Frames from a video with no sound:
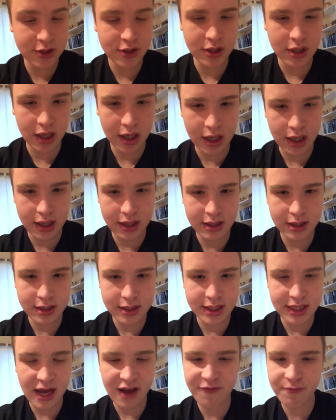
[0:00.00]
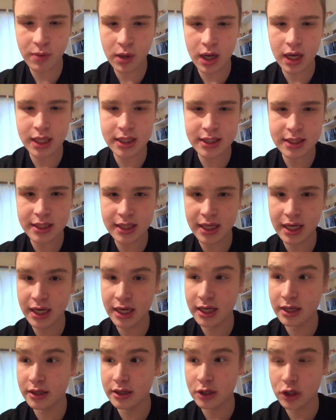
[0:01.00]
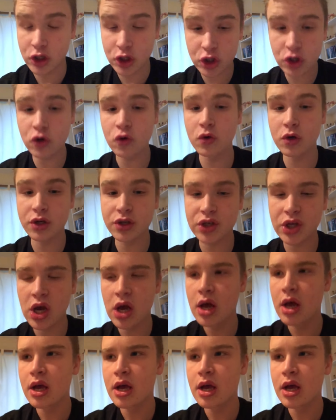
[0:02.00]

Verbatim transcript: uh, the staff bots in the sewers.